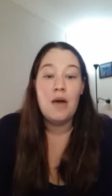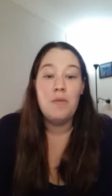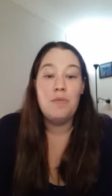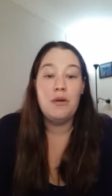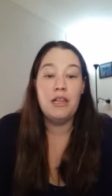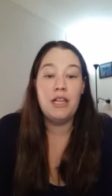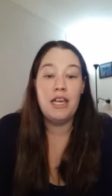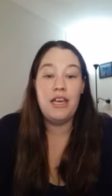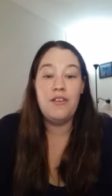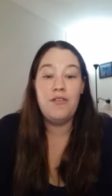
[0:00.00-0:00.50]

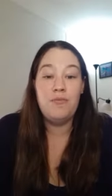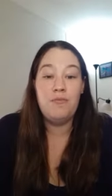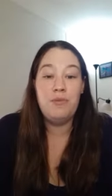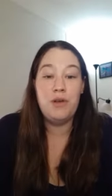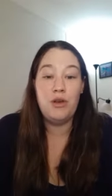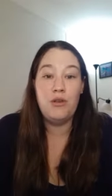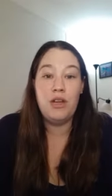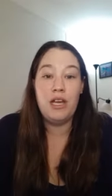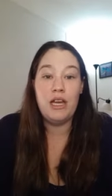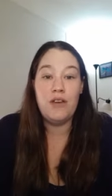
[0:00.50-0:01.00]
Believe
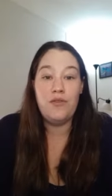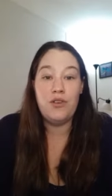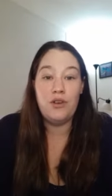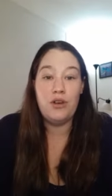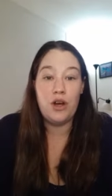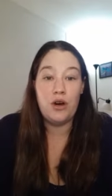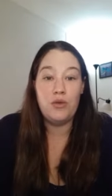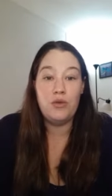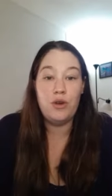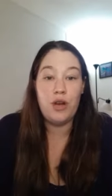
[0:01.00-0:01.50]
Beauty, if you
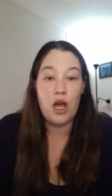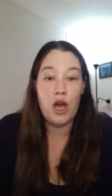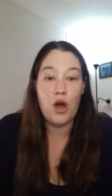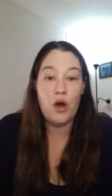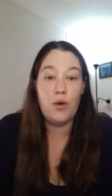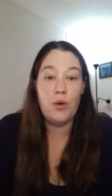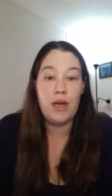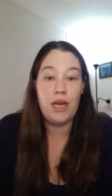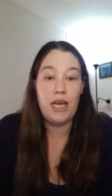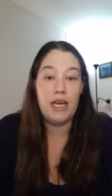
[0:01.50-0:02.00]
don't
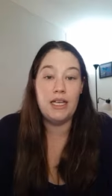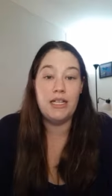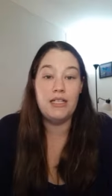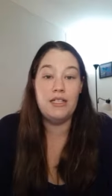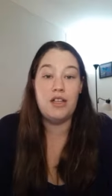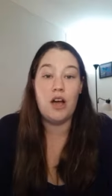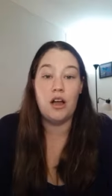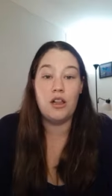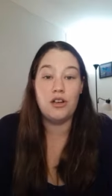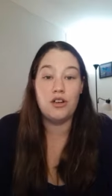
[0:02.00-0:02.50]
know, is
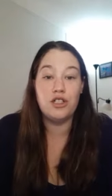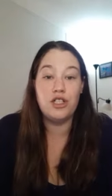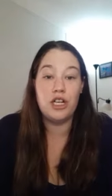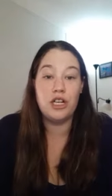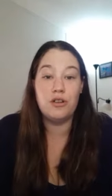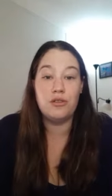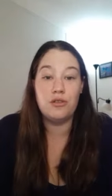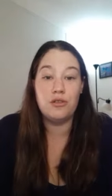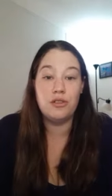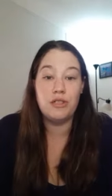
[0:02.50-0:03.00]
Dollar
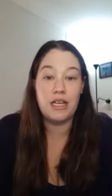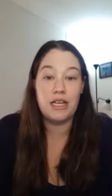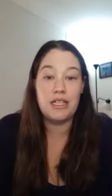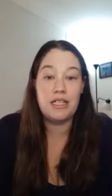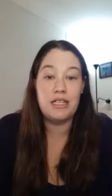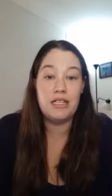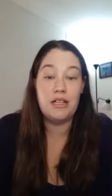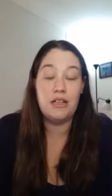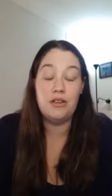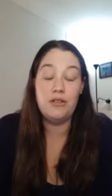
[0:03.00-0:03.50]
General's
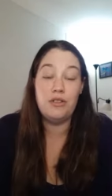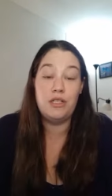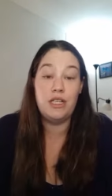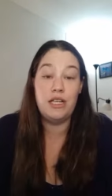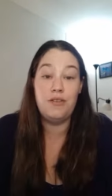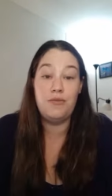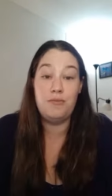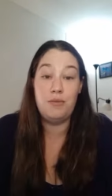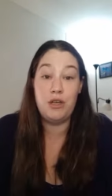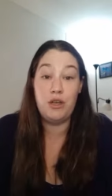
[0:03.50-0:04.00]

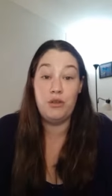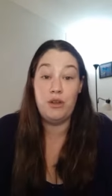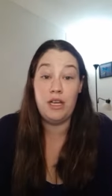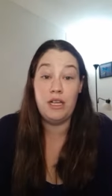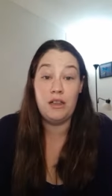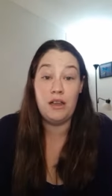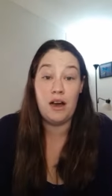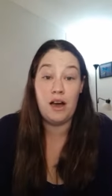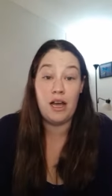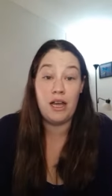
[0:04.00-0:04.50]
exclusive beauty
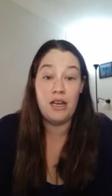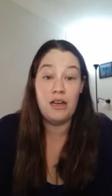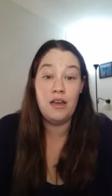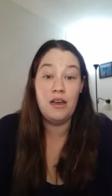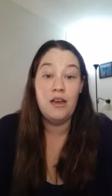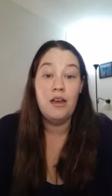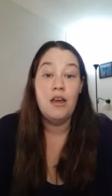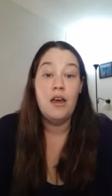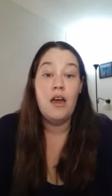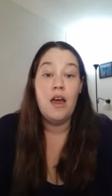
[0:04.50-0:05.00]
line.
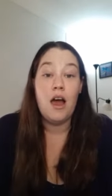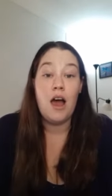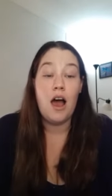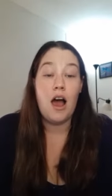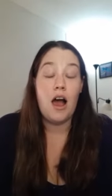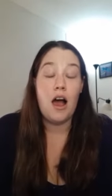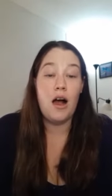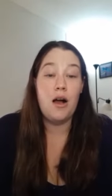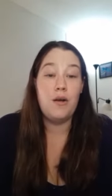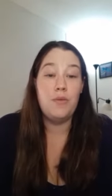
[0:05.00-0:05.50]

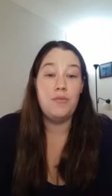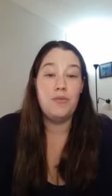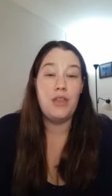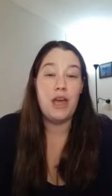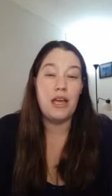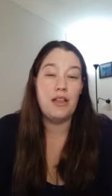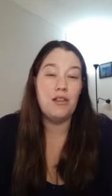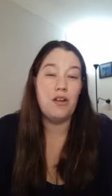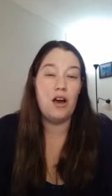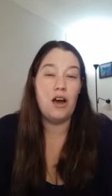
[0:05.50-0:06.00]
Um,
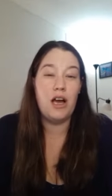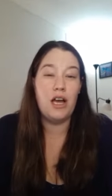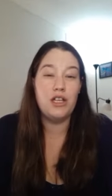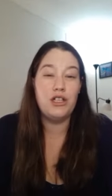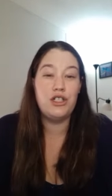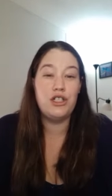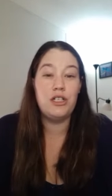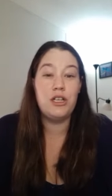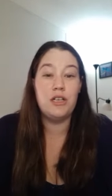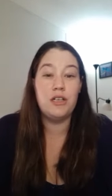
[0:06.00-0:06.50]
they
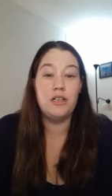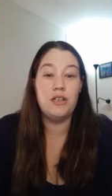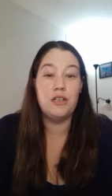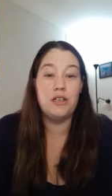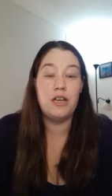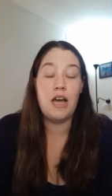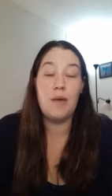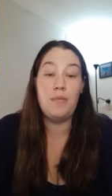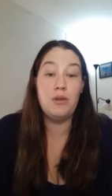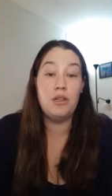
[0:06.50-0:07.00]
launched
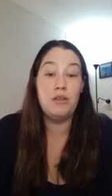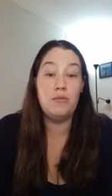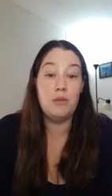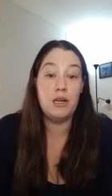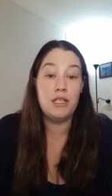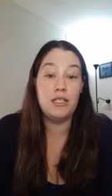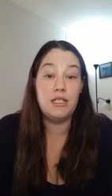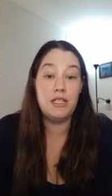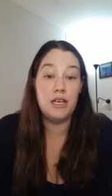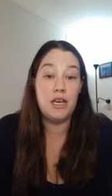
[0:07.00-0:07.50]
a couple of
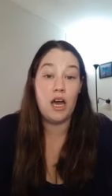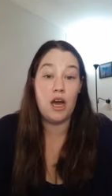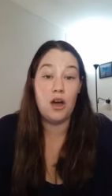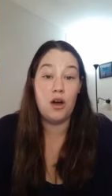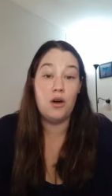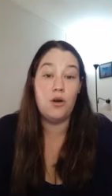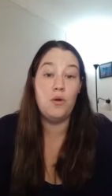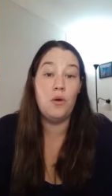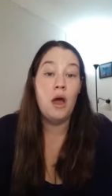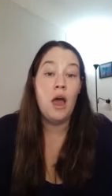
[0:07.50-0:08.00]
months
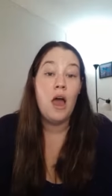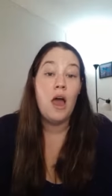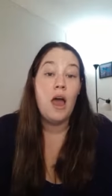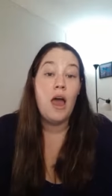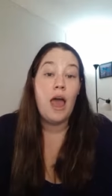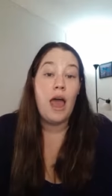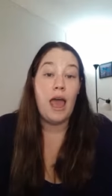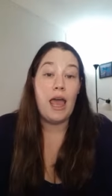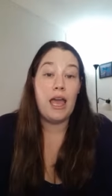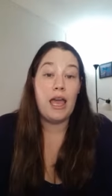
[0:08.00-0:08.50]
ago
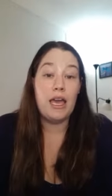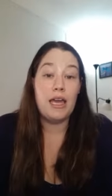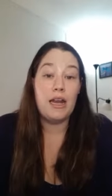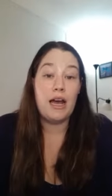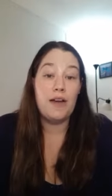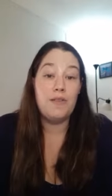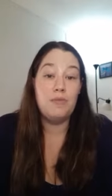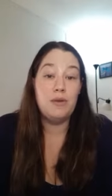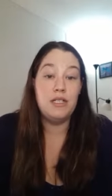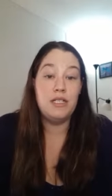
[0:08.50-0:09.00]
and
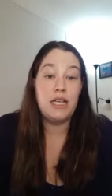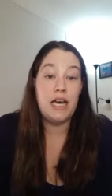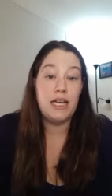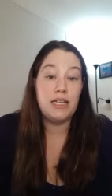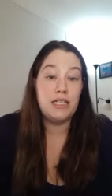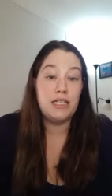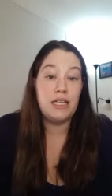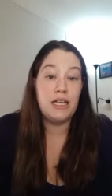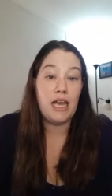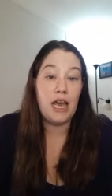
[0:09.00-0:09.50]
I've been
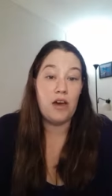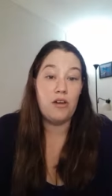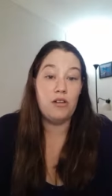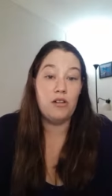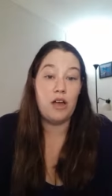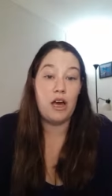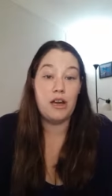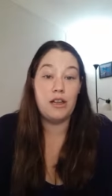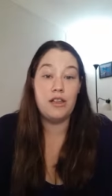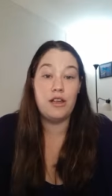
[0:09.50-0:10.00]
testing out a
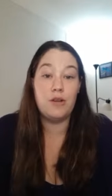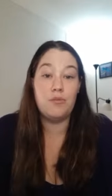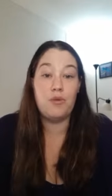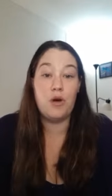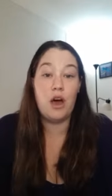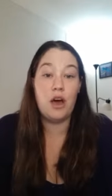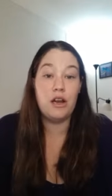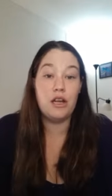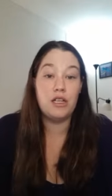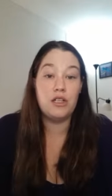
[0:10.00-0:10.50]
lot of their
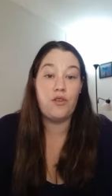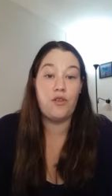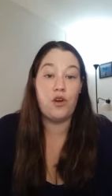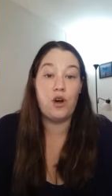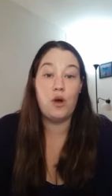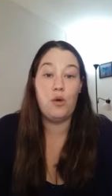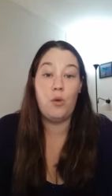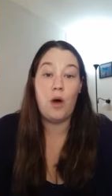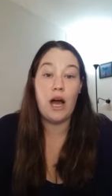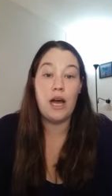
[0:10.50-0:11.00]
products
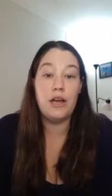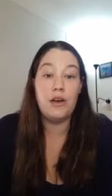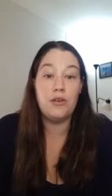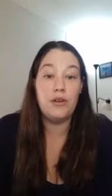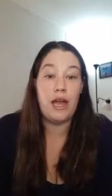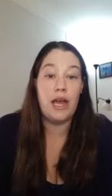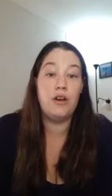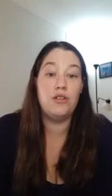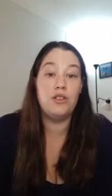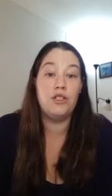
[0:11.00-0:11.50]
for a while
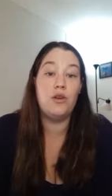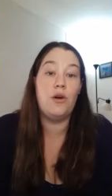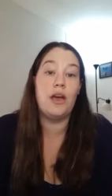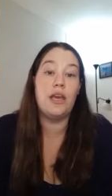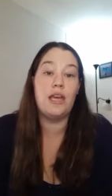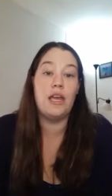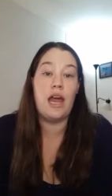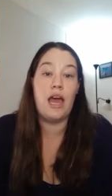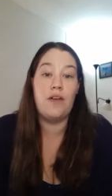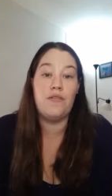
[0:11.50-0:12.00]
now so
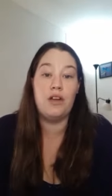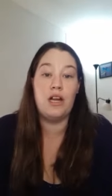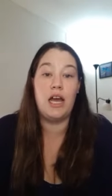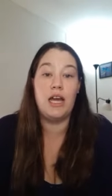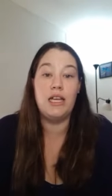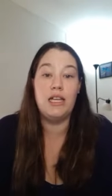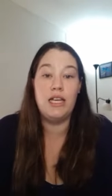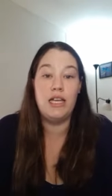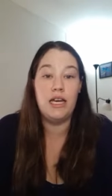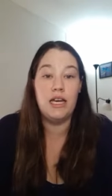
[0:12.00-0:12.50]
I could have an
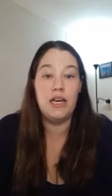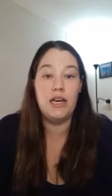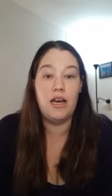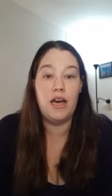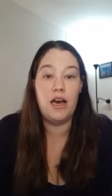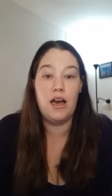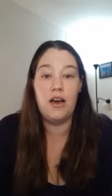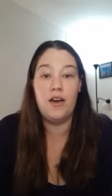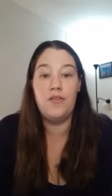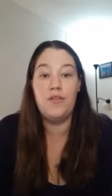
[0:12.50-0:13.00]
idea
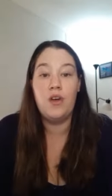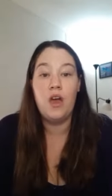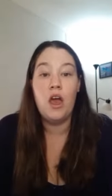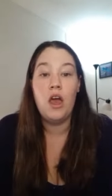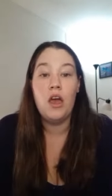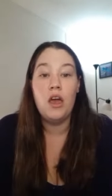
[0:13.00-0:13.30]
of